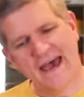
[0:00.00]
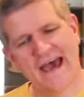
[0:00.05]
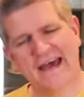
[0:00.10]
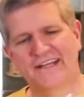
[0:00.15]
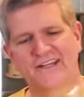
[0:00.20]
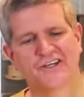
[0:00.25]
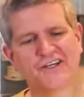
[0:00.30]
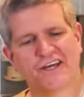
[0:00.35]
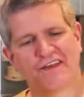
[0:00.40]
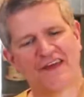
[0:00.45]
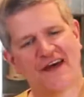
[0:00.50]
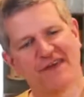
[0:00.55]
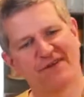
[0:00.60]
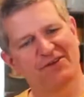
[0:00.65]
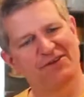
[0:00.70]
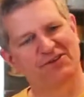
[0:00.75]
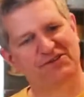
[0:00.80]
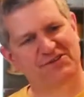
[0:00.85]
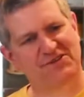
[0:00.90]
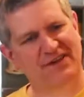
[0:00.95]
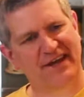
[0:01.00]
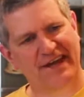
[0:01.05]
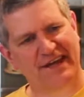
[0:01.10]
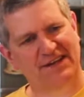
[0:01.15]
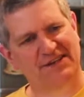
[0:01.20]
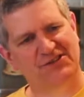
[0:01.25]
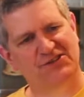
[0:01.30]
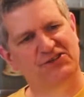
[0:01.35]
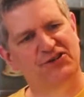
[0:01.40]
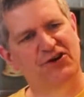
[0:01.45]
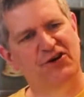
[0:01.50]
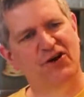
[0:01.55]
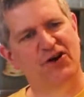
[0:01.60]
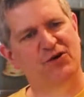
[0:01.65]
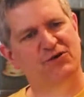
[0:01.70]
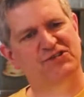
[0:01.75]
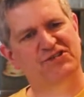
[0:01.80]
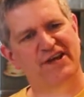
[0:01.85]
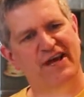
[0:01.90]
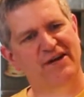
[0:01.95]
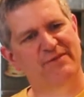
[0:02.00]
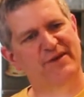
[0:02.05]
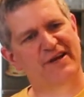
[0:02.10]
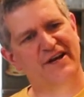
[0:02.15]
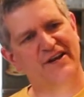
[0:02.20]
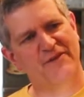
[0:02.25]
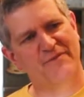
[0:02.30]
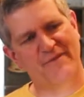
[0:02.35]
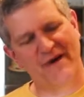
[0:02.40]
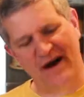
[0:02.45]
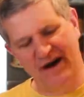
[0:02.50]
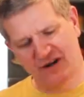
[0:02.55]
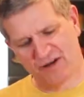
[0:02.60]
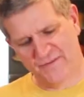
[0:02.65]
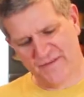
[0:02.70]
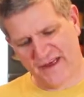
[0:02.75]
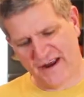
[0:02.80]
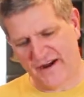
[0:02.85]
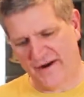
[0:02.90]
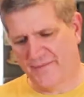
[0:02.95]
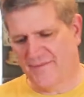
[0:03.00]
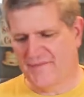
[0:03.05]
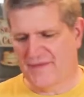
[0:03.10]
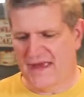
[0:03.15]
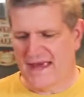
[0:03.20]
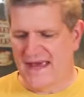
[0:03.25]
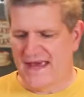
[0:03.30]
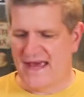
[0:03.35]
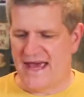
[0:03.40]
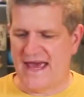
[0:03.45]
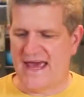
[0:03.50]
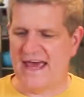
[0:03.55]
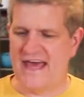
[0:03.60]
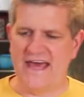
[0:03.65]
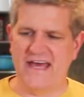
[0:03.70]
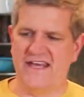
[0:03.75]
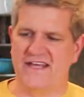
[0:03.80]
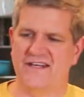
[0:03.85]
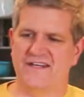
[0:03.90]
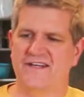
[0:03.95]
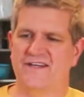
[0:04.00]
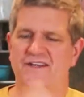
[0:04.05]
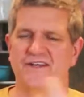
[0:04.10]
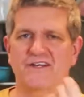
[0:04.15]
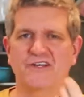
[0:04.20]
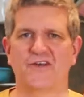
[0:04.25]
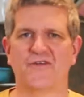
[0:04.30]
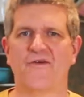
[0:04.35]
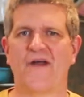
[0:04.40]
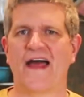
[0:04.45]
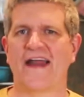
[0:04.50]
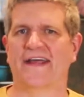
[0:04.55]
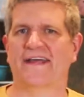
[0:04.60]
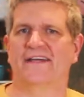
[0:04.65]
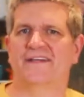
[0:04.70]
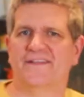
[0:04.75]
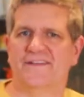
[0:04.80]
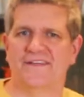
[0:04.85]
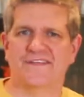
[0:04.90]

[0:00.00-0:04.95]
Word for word: and look at that. There's like zero sediment in the bottom there and you're ready.